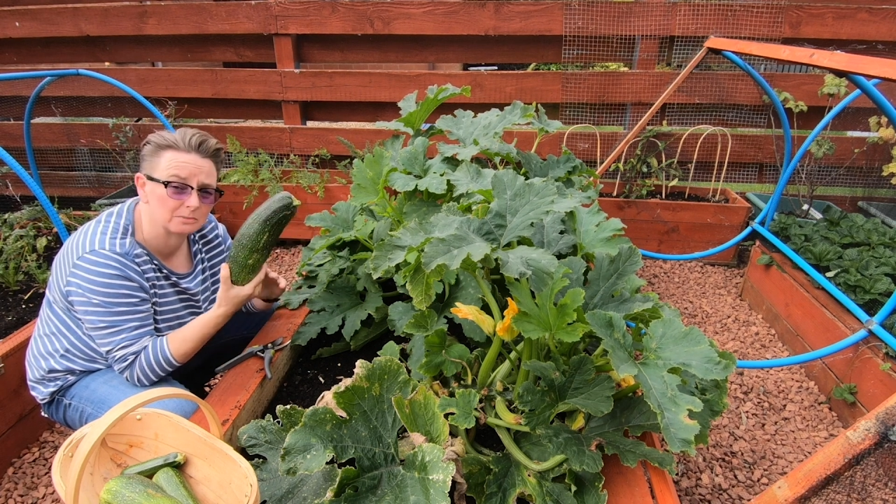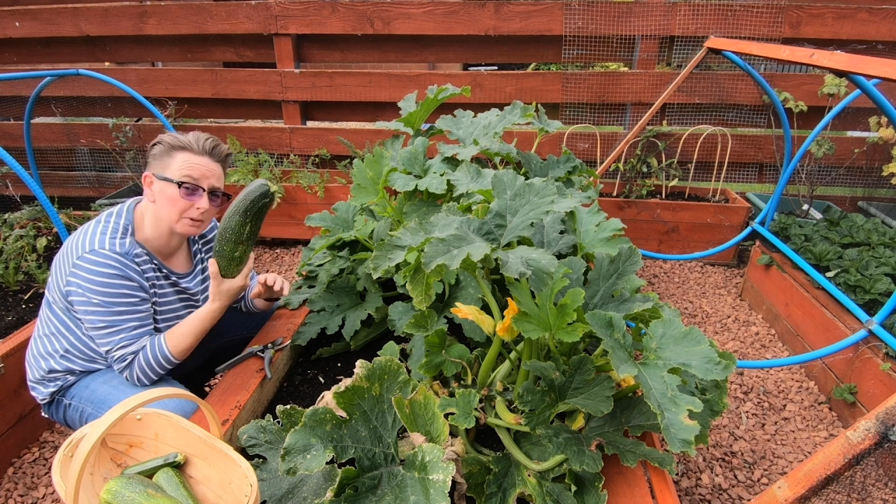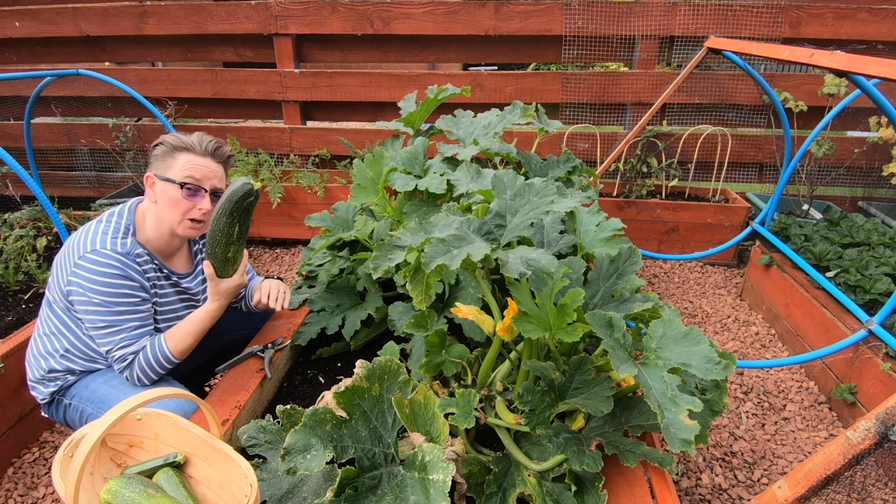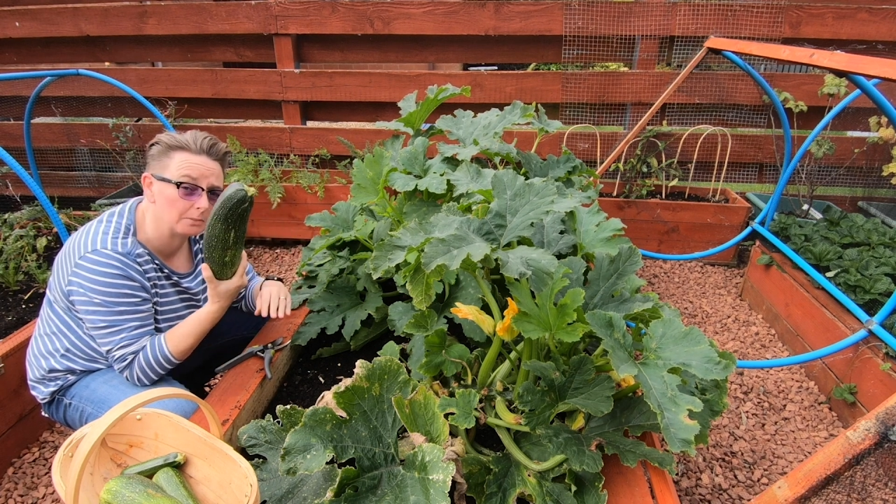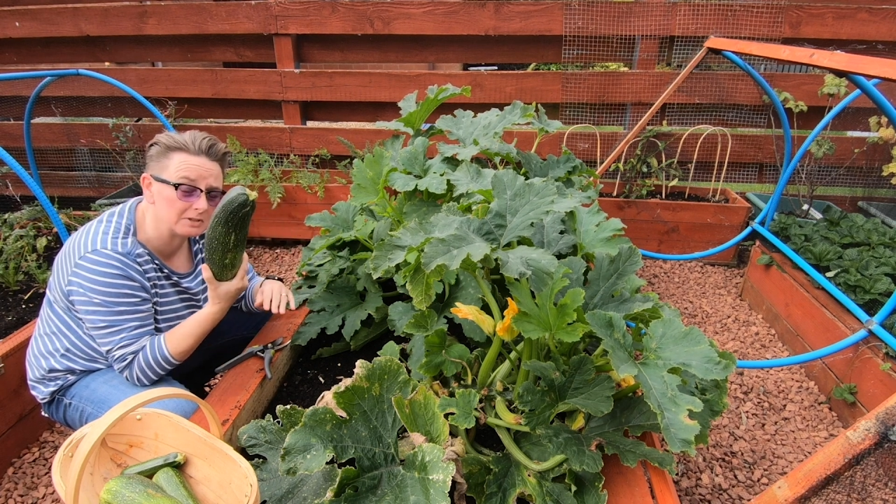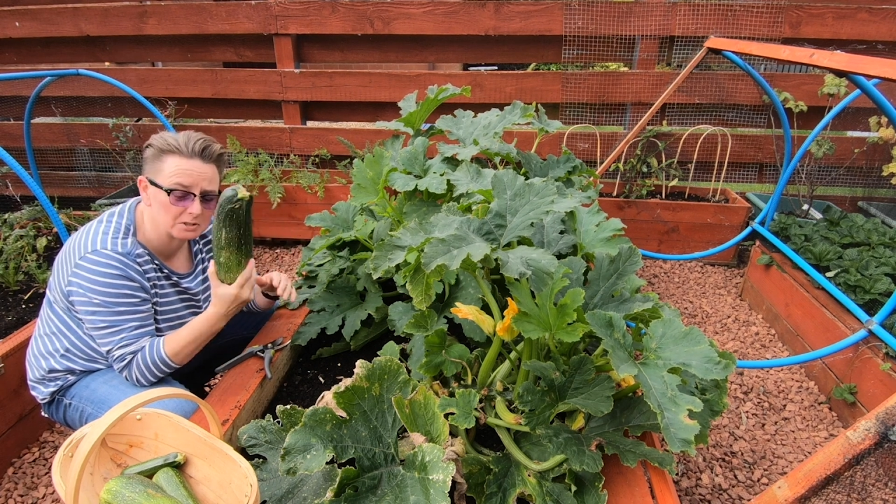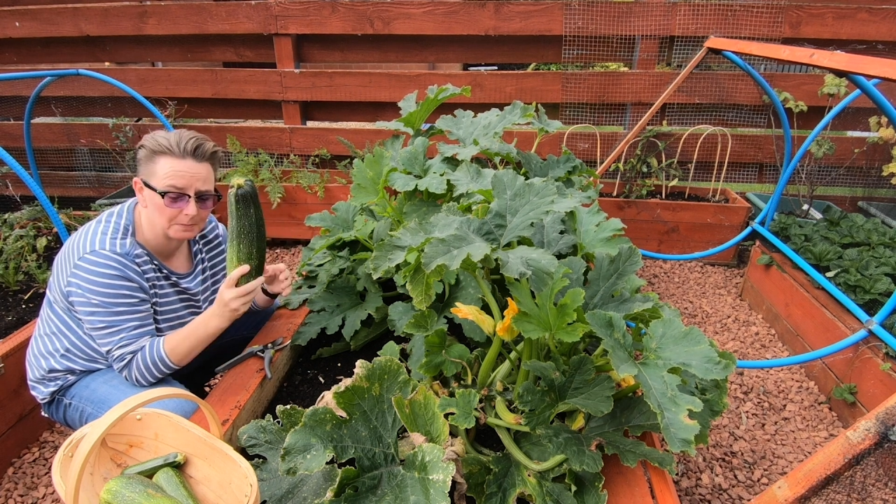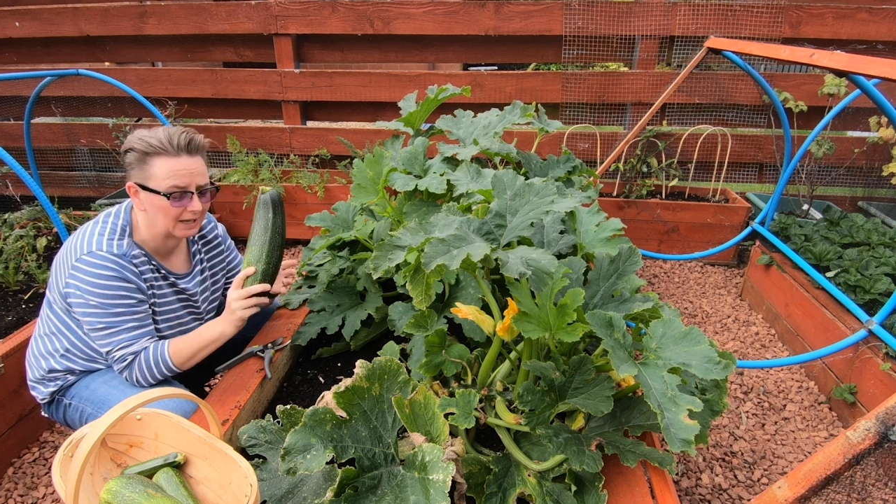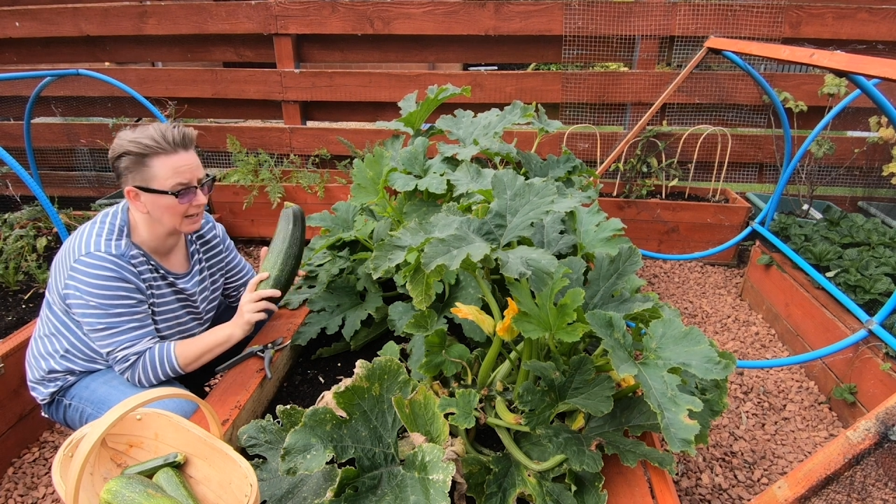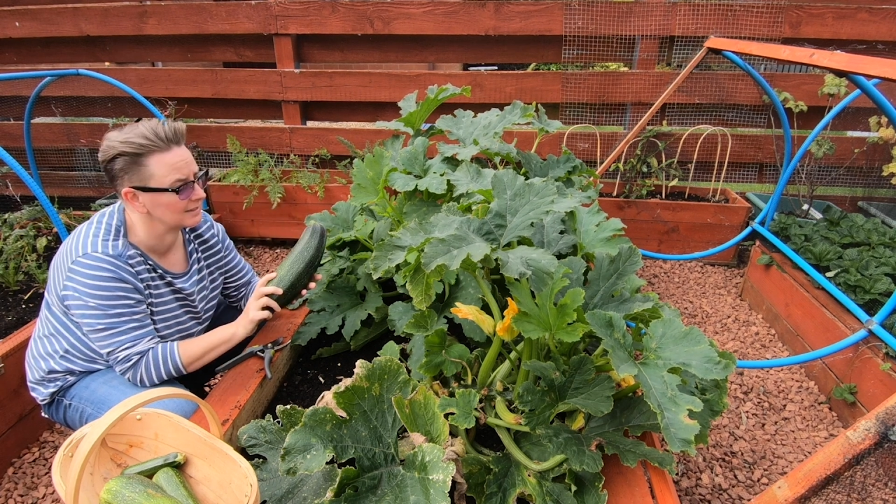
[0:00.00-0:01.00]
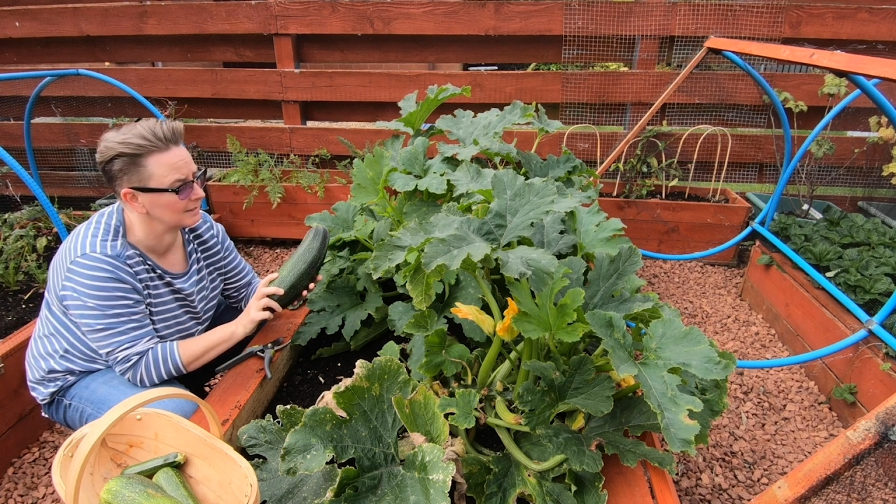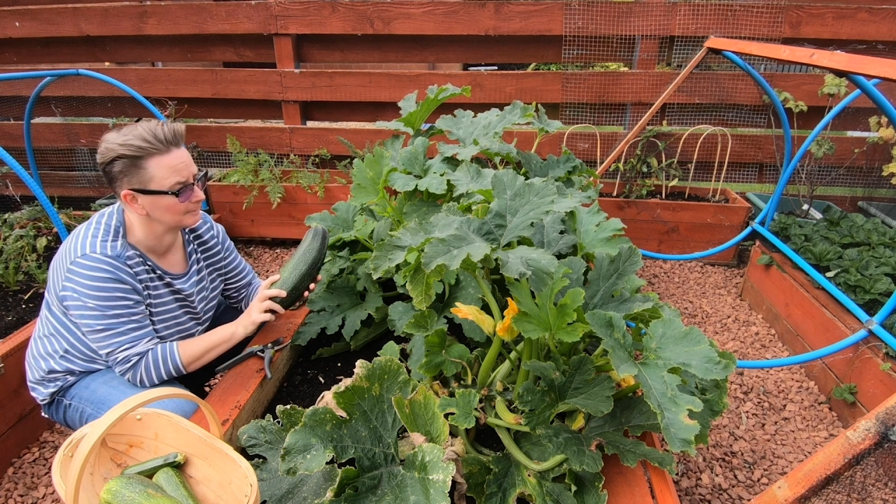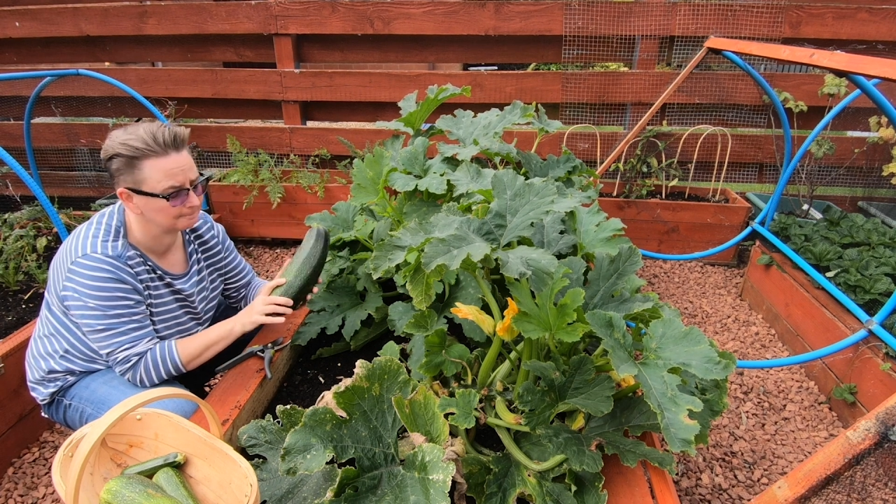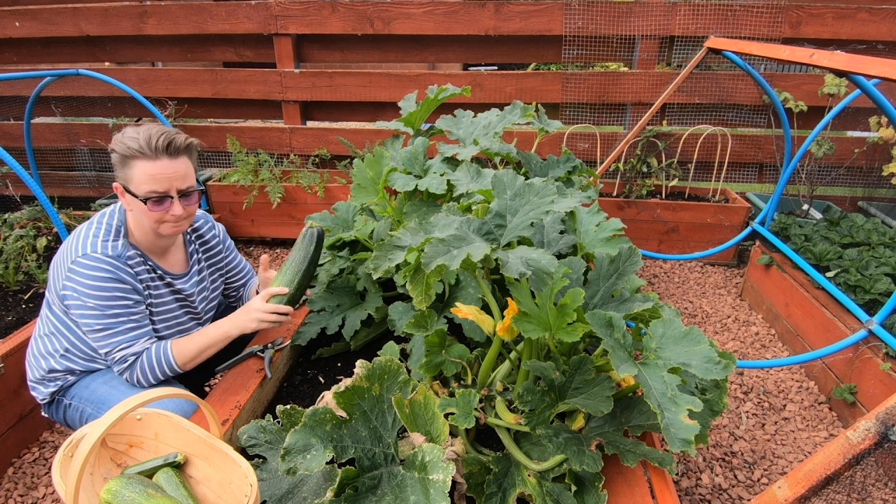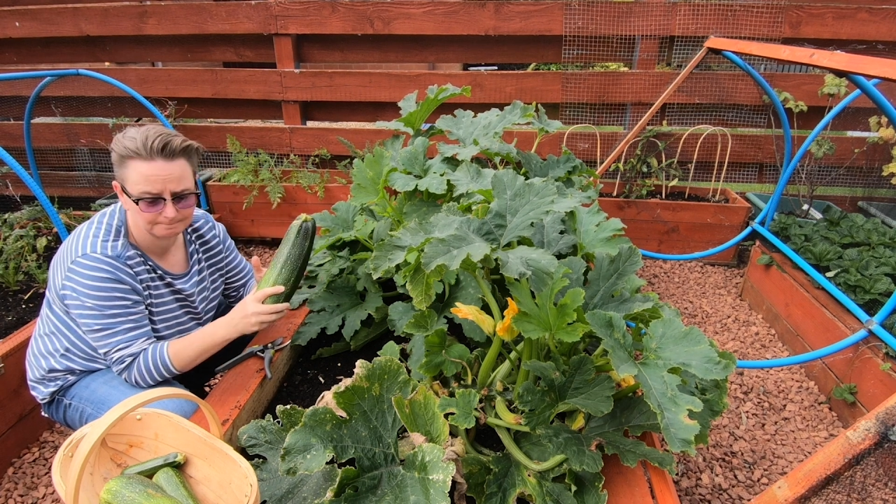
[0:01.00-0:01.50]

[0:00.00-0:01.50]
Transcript: and becoming spaghetti,